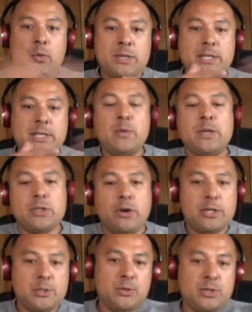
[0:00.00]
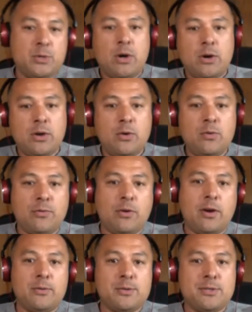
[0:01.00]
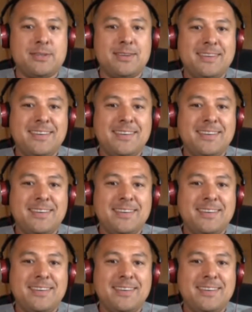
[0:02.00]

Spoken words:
We're still entitled to our court files